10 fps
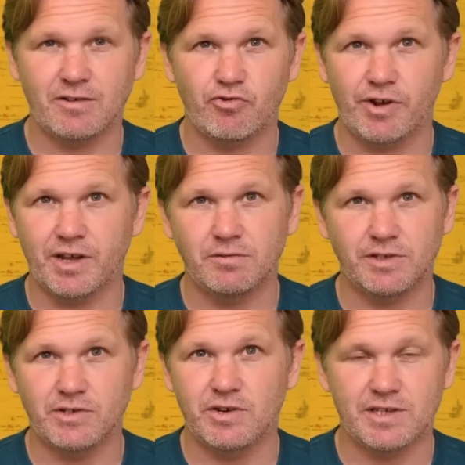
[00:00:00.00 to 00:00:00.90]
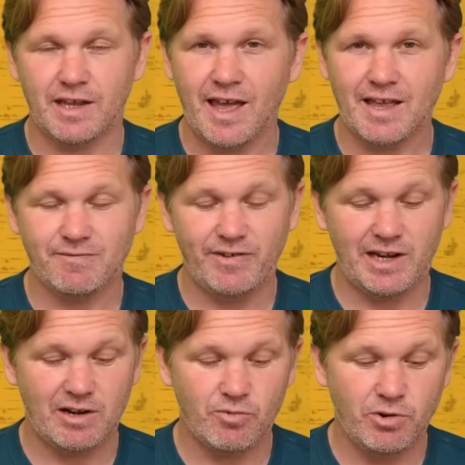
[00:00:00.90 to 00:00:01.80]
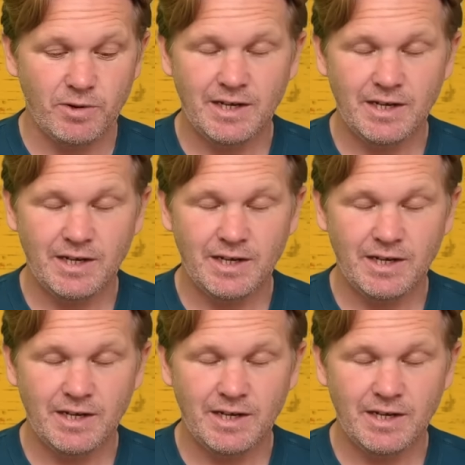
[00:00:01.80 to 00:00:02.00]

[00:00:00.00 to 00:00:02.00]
Creel, as good as it gets. Villy Leroux